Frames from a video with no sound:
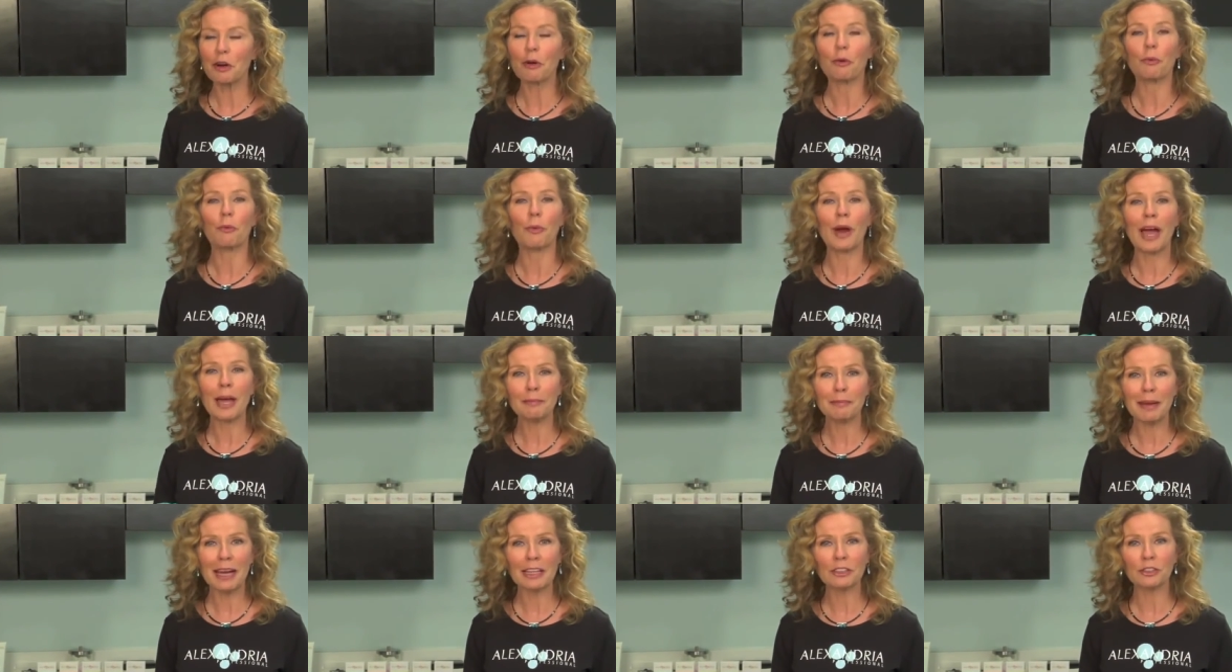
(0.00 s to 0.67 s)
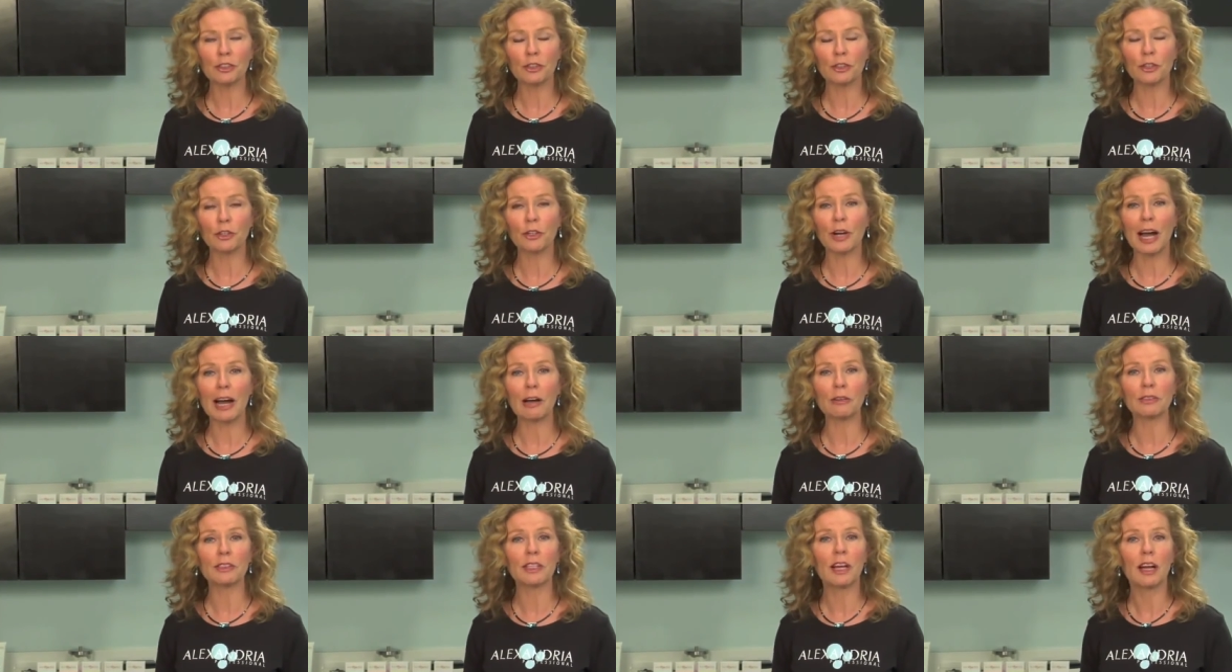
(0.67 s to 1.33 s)
ran back to her
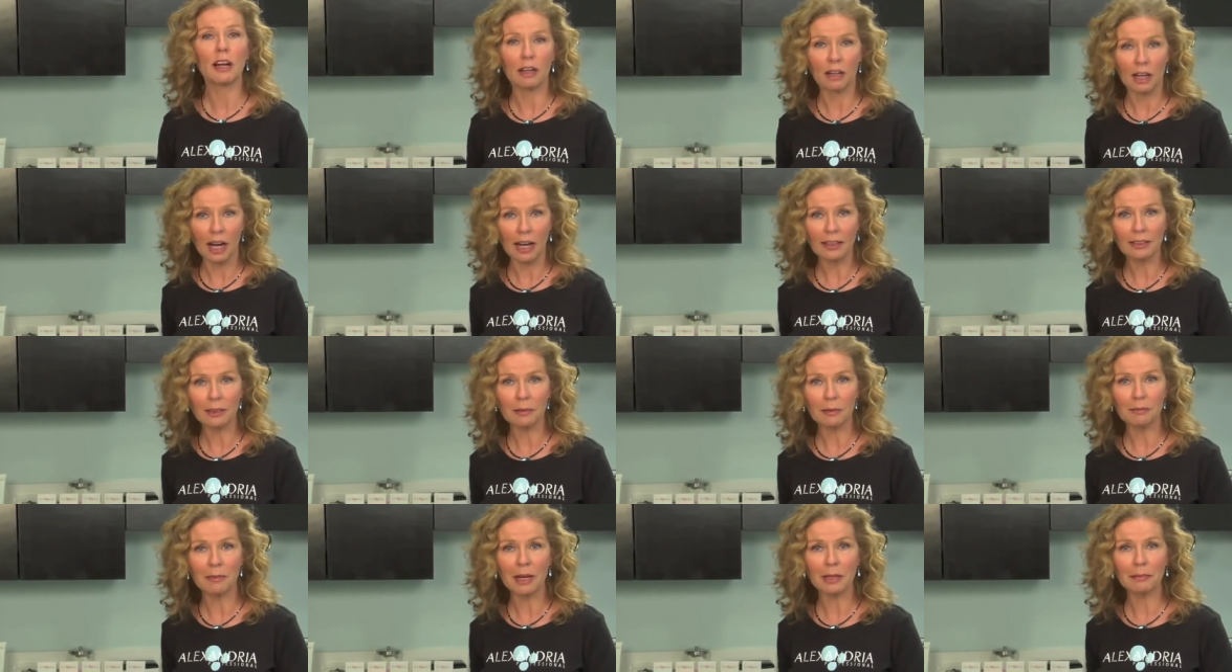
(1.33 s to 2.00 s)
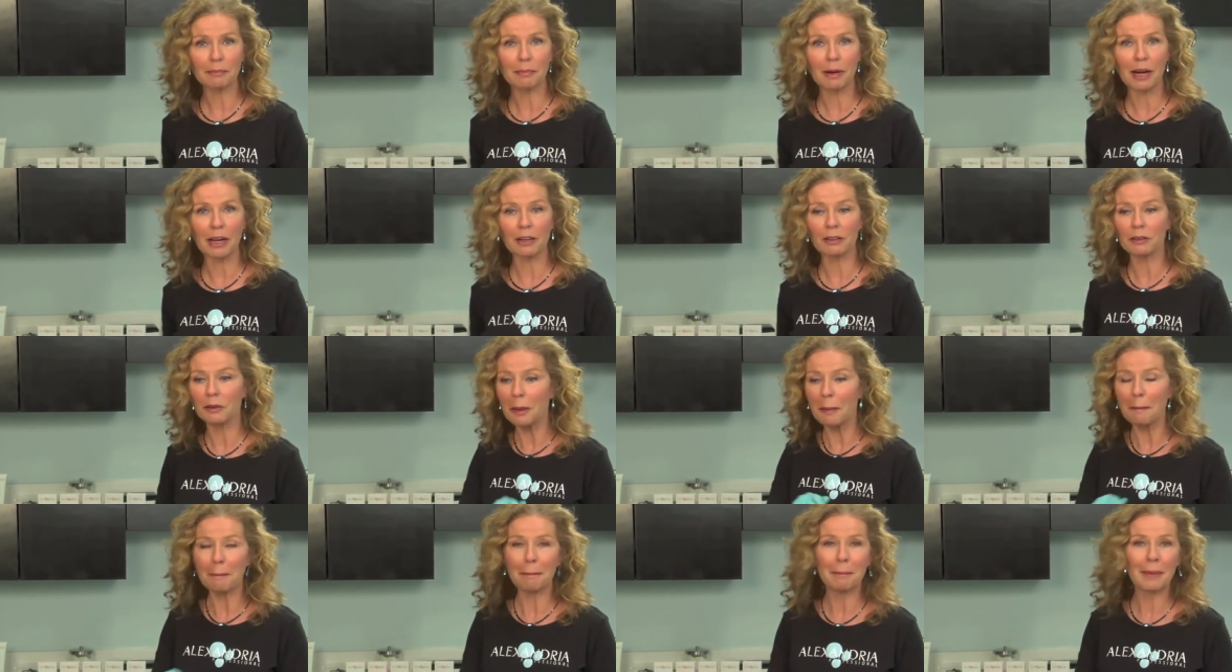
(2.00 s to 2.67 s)
house, got the mud puddle,
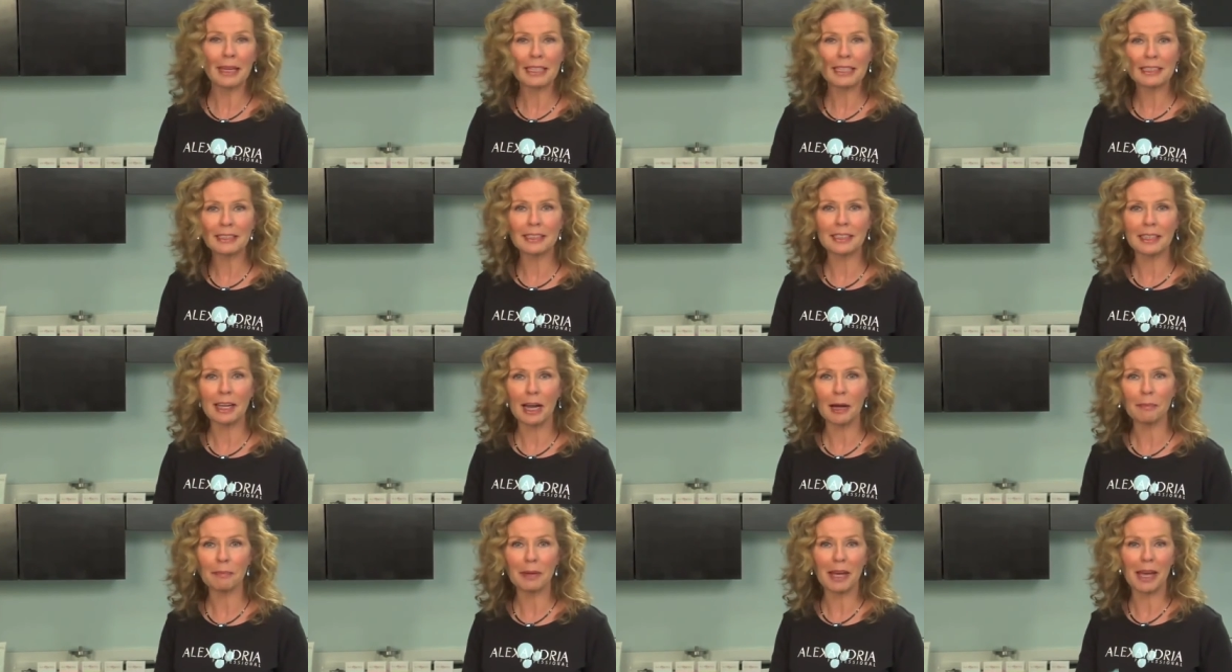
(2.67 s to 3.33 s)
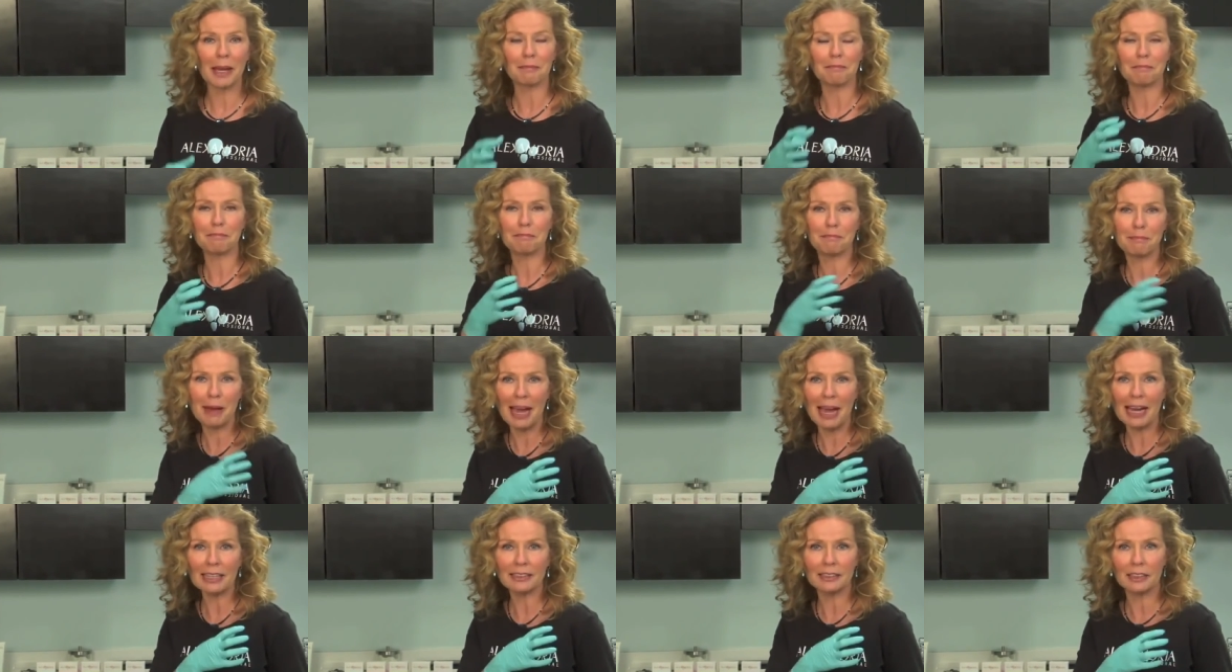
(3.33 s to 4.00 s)
mixed it up, and
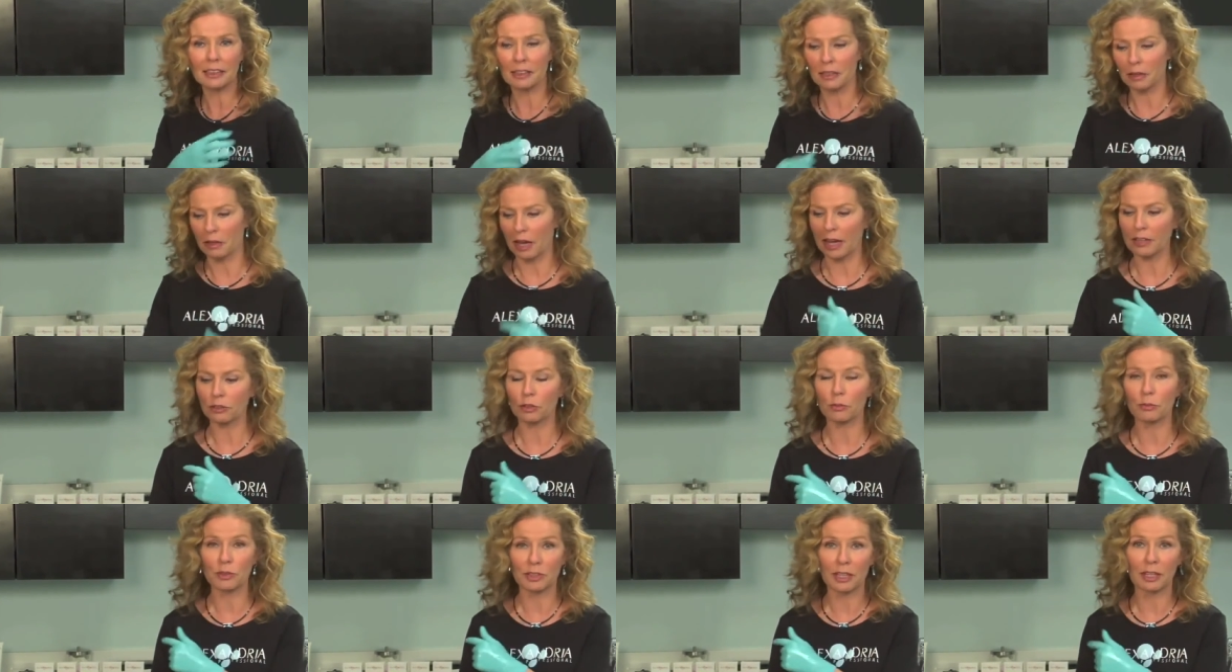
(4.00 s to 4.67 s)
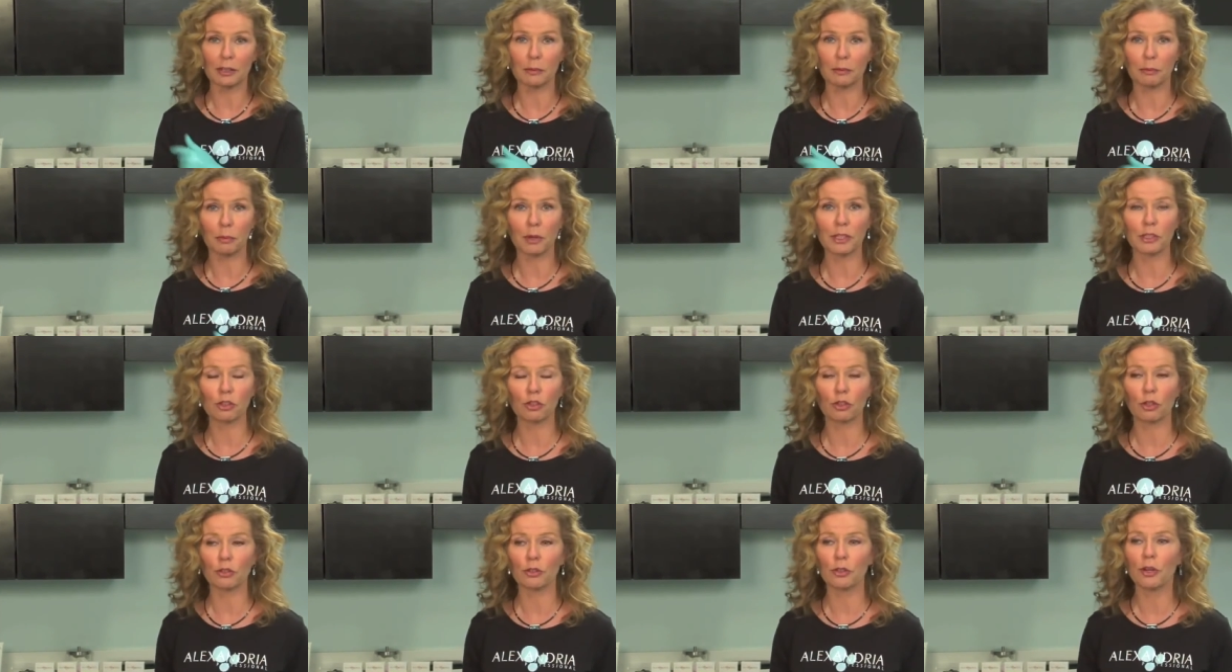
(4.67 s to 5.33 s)
packed it, actually it was on the boy's
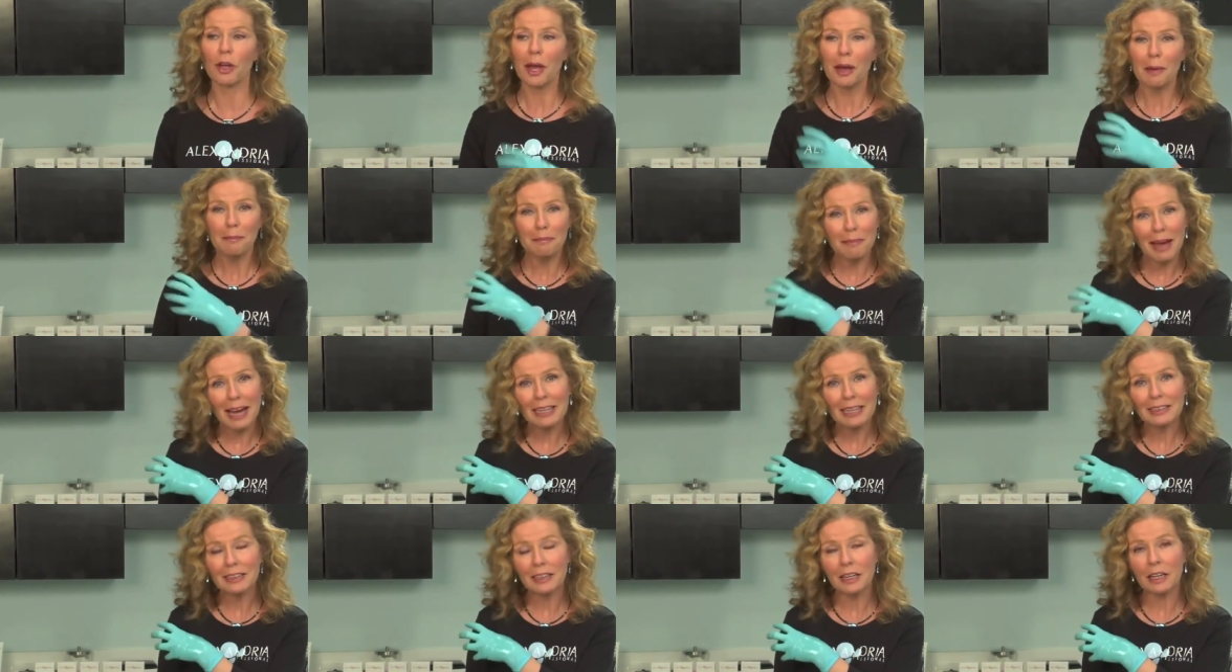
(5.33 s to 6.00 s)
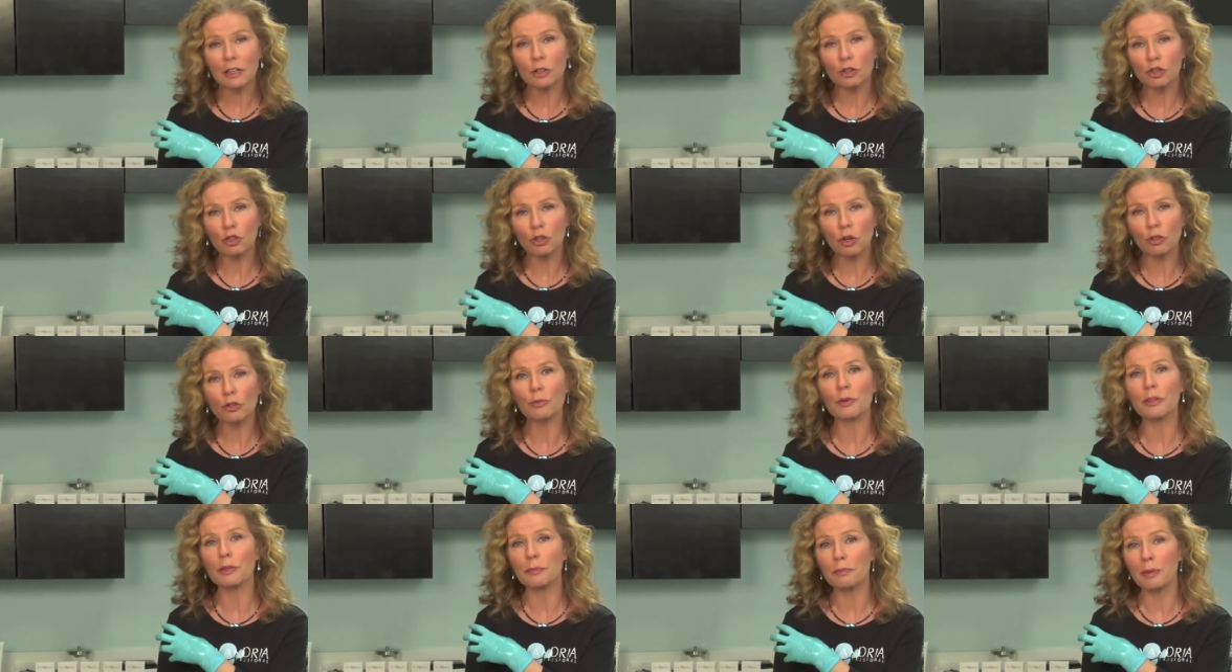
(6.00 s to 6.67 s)
shoulder, packed it on his
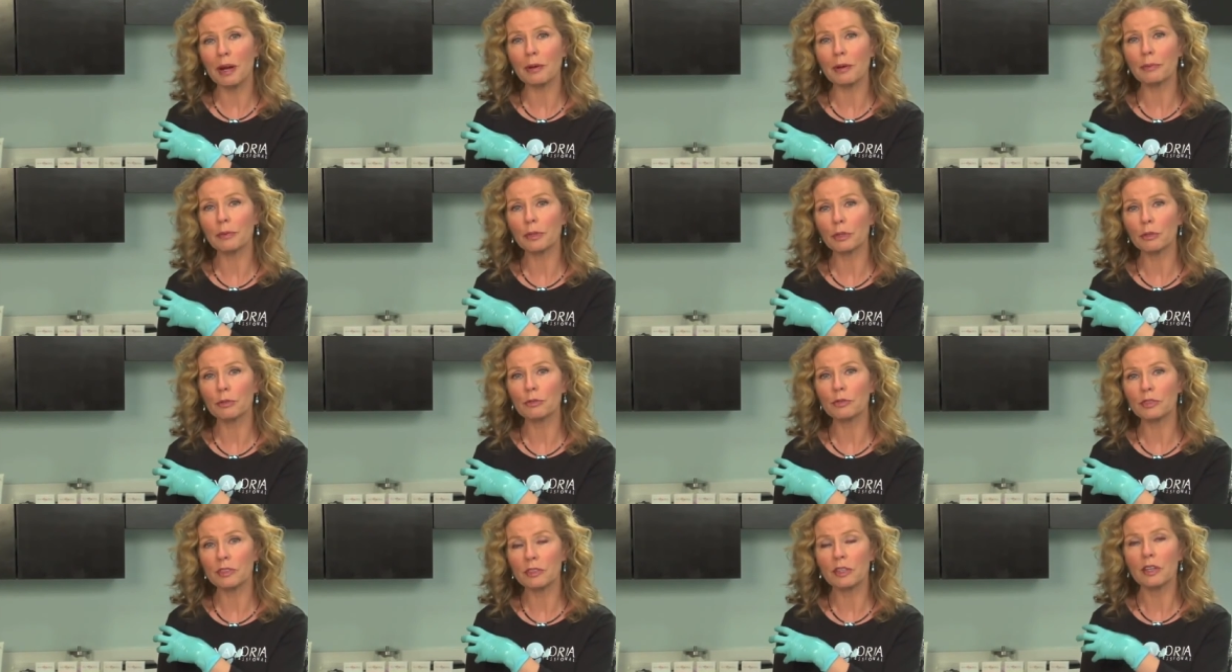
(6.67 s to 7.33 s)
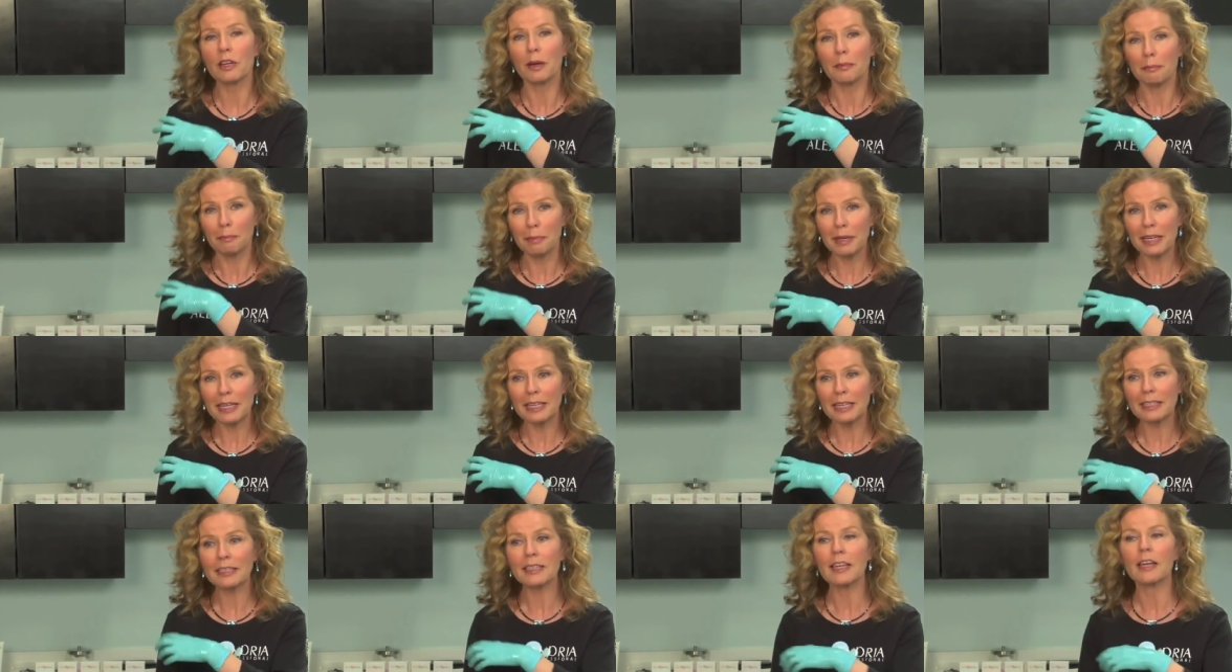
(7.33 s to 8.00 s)
shoulder where the brown recluse
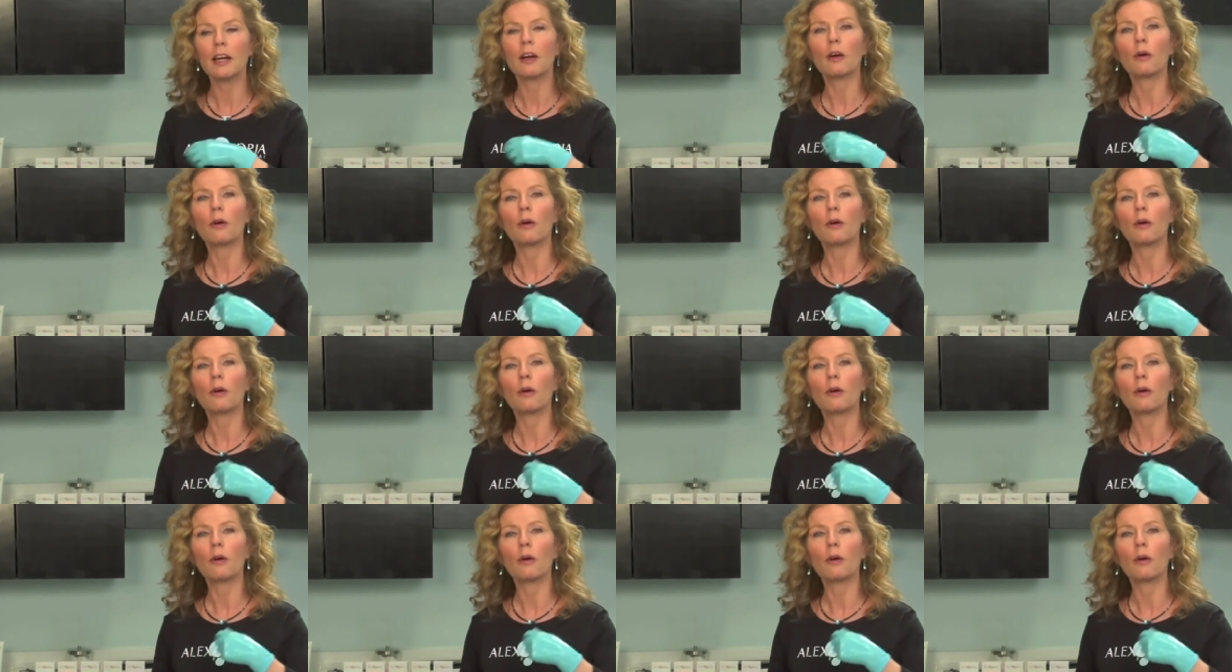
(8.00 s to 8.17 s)
bit it,